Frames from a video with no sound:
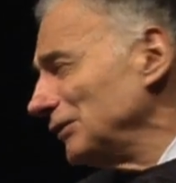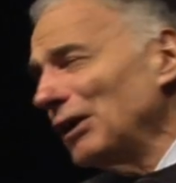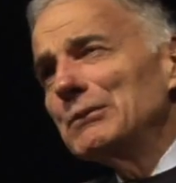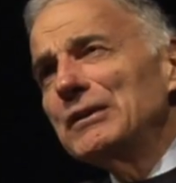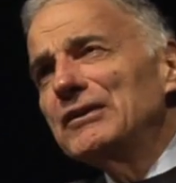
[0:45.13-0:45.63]

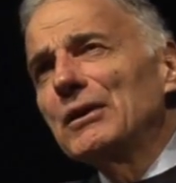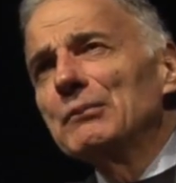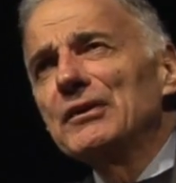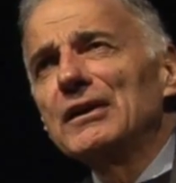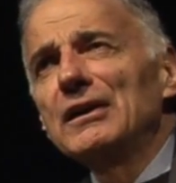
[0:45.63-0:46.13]
taught me
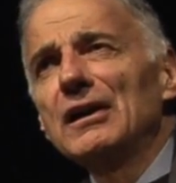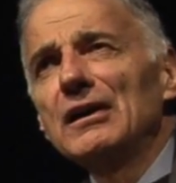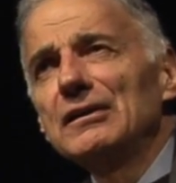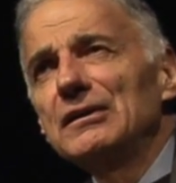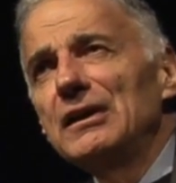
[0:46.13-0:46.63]
something,
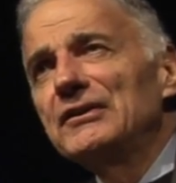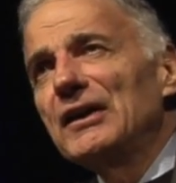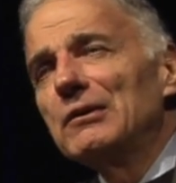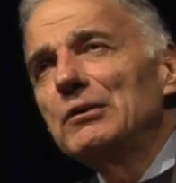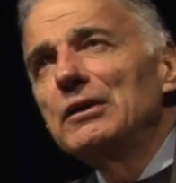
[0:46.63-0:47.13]
is
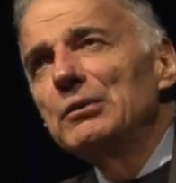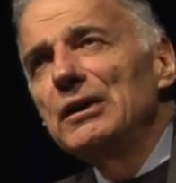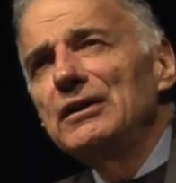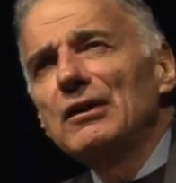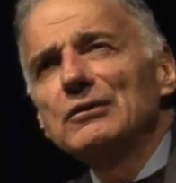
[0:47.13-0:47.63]
that we
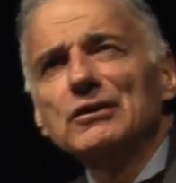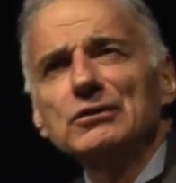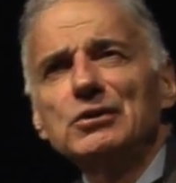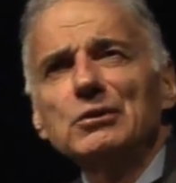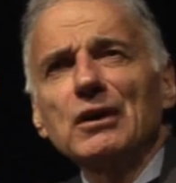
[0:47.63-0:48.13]
really don't
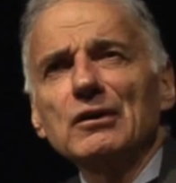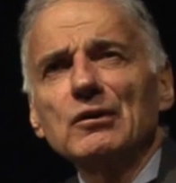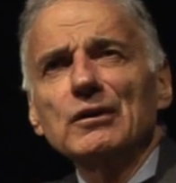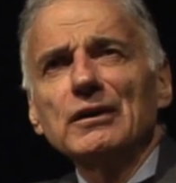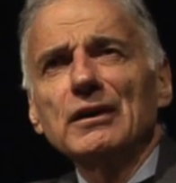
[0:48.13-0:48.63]
toot our
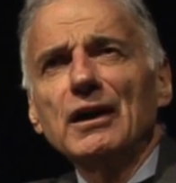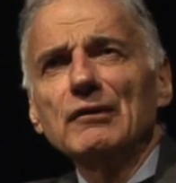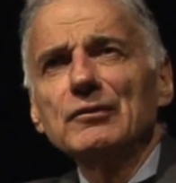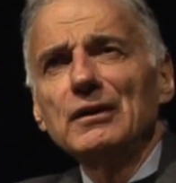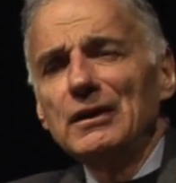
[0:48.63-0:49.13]
horn
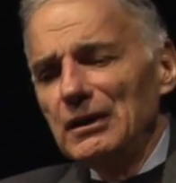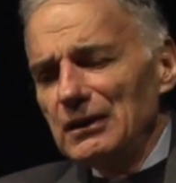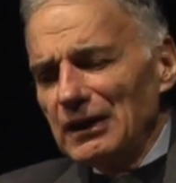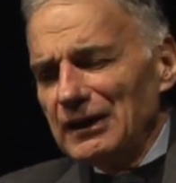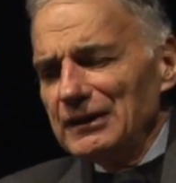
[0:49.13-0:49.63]
enough.
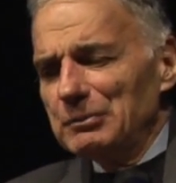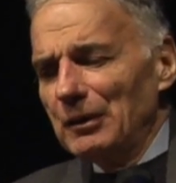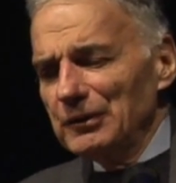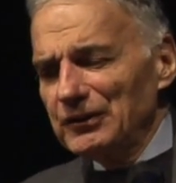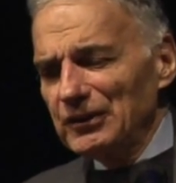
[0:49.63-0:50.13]
I think
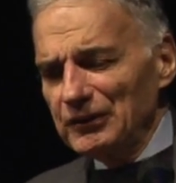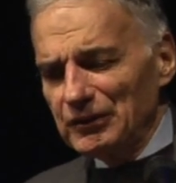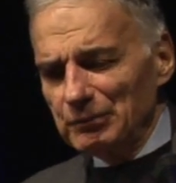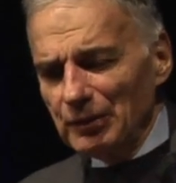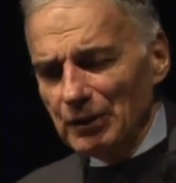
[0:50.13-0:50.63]
Public
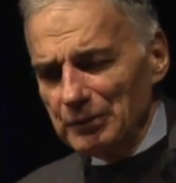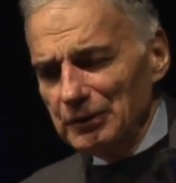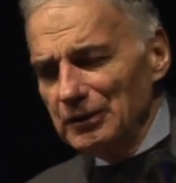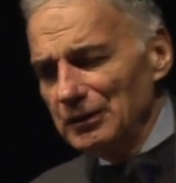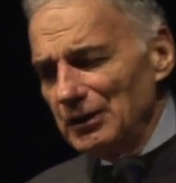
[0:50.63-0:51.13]
Citizen
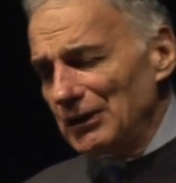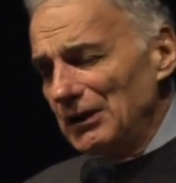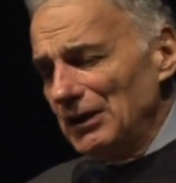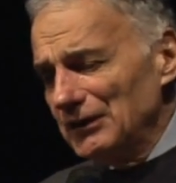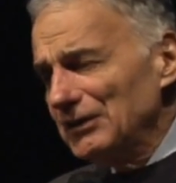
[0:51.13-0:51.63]
probably
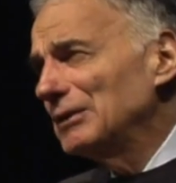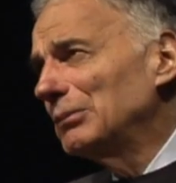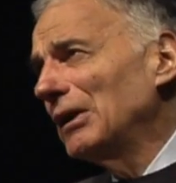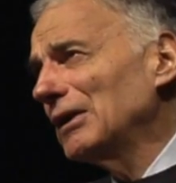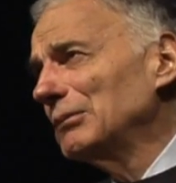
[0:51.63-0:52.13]
is at the
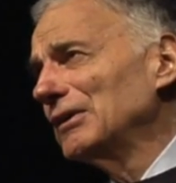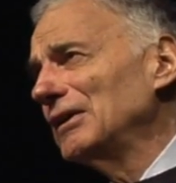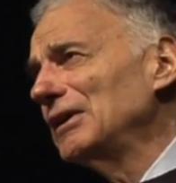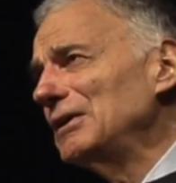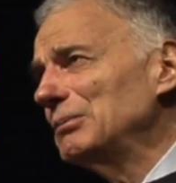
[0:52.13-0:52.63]
bottom of
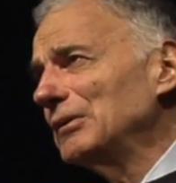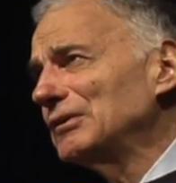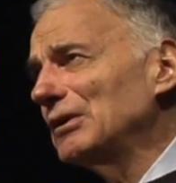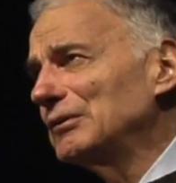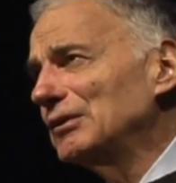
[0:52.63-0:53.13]
the heap
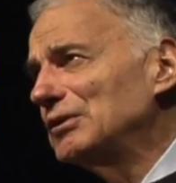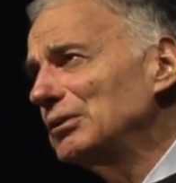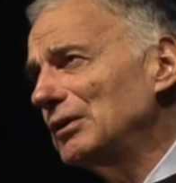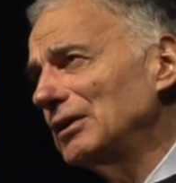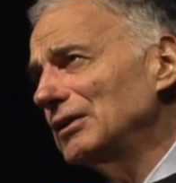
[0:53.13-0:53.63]
in terms of
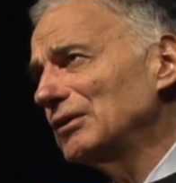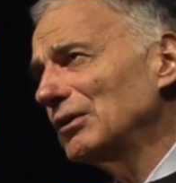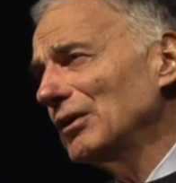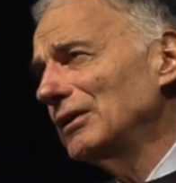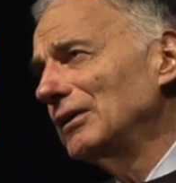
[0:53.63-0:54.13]
tooting its
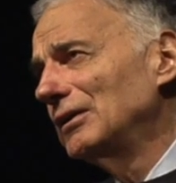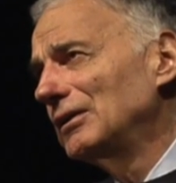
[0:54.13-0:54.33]
horn.